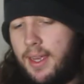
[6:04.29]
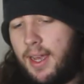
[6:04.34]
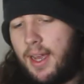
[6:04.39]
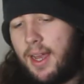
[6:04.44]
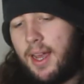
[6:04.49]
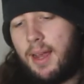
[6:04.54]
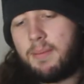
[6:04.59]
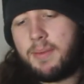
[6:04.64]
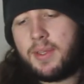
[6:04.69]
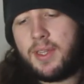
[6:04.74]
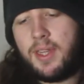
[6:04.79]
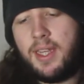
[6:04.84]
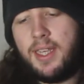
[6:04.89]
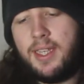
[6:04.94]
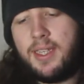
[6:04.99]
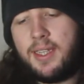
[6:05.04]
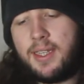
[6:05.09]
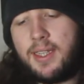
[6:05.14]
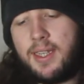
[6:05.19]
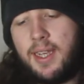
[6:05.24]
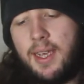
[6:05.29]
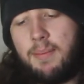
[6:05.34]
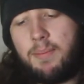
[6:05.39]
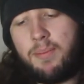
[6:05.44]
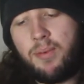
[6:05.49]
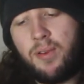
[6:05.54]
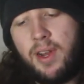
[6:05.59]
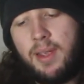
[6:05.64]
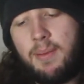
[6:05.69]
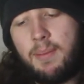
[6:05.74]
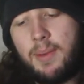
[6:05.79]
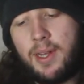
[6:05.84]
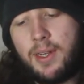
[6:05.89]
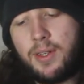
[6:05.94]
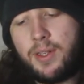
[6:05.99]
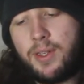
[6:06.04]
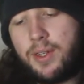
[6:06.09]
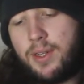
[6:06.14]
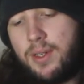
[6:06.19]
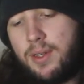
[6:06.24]
So these sit pretty
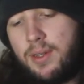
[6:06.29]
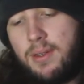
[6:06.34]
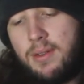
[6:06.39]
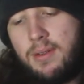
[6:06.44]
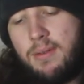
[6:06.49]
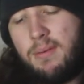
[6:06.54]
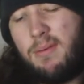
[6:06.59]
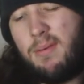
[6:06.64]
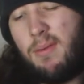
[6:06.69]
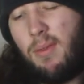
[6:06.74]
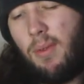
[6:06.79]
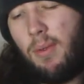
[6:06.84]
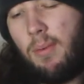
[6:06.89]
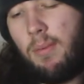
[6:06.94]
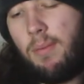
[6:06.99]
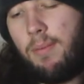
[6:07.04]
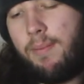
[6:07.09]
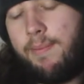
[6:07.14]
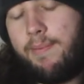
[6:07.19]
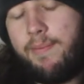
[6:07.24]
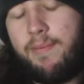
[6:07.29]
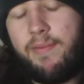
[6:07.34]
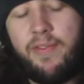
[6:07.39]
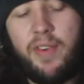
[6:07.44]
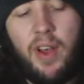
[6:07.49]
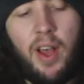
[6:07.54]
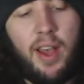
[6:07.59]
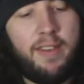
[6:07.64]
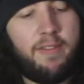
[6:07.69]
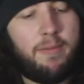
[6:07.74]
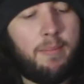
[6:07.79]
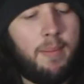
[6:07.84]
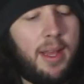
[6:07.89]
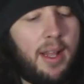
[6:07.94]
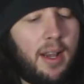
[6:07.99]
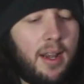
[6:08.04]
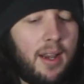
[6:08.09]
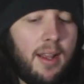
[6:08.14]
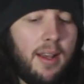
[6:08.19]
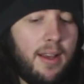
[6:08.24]
much
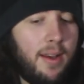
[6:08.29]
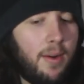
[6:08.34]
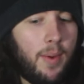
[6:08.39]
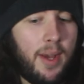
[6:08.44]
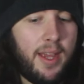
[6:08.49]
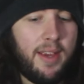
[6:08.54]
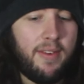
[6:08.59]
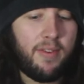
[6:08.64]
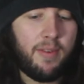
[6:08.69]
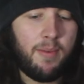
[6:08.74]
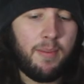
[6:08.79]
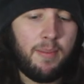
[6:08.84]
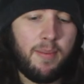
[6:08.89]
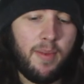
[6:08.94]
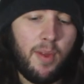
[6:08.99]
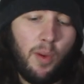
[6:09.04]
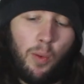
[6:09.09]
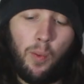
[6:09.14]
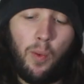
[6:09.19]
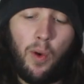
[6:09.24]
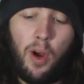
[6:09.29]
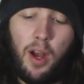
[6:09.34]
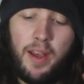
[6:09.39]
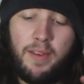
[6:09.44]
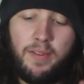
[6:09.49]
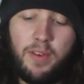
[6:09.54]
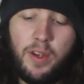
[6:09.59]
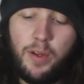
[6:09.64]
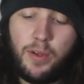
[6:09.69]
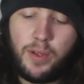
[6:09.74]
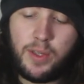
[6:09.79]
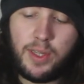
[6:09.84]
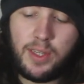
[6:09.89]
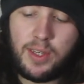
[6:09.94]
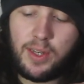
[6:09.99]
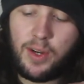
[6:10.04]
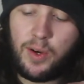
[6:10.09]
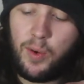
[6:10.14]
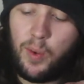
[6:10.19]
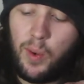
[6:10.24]
5mm away from what I've used as
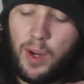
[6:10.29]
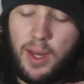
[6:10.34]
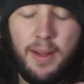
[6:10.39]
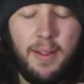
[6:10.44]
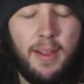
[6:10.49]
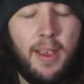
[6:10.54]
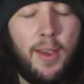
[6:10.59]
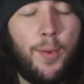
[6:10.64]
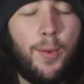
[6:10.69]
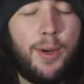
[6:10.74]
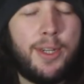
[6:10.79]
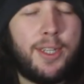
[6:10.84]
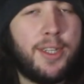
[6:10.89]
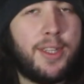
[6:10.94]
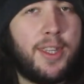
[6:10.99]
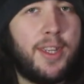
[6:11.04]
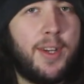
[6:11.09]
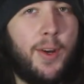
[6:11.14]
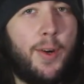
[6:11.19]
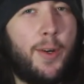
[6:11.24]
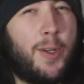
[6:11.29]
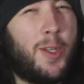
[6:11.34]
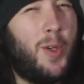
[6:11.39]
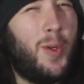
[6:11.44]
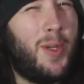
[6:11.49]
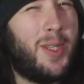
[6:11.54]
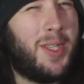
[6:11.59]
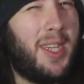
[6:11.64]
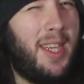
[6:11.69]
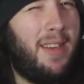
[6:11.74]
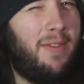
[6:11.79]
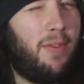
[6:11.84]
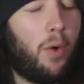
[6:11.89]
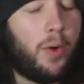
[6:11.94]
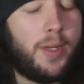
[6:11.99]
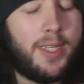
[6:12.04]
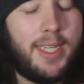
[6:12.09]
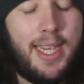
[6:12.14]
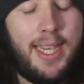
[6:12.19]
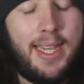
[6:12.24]
a cooler, which is the Noctua
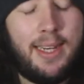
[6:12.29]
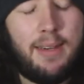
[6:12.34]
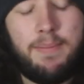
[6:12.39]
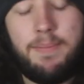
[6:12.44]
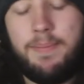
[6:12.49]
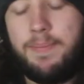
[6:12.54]
C14.